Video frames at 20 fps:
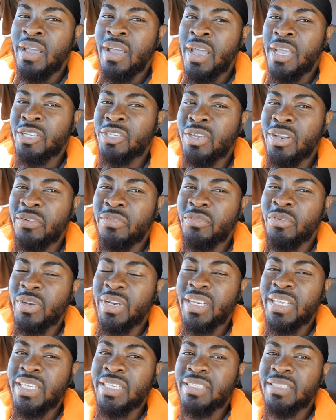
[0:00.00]
I should have
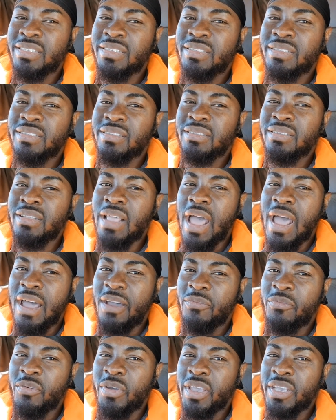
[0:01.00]
released
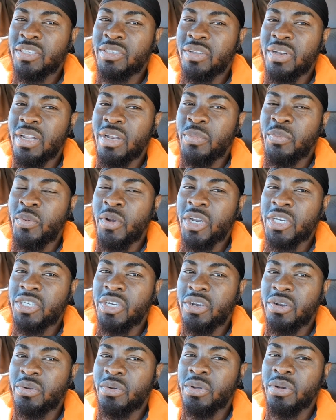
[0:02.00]
halfway so that the
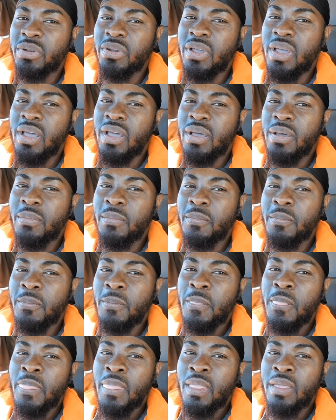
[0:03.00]
pressure could um,
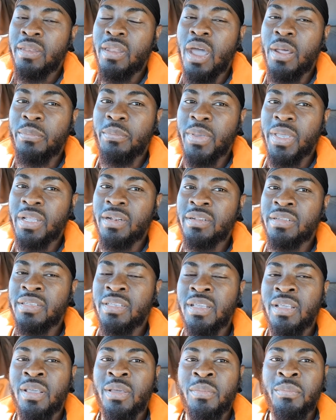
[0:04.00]
not build.
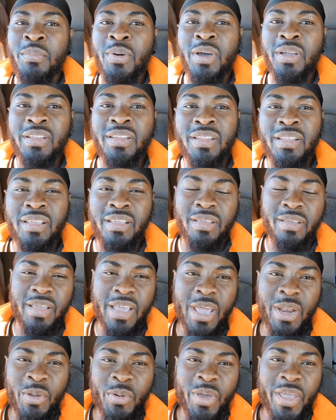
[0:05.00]
But
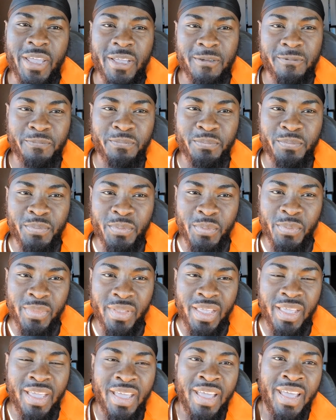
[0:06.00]
anyway,
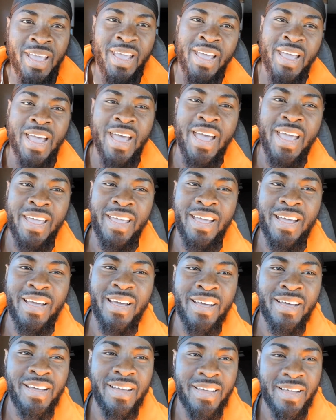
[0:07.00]
I
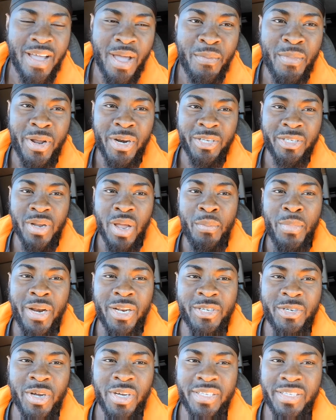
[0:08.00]
uh I'm at a, I'm at
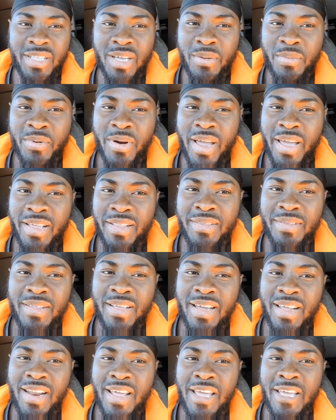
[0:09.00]
a truck stop, right?
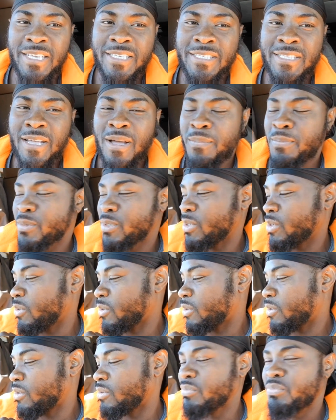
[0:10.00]
And I stopped
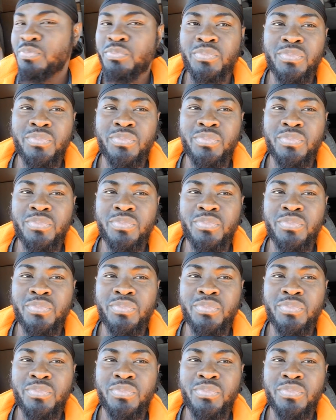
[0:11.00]
to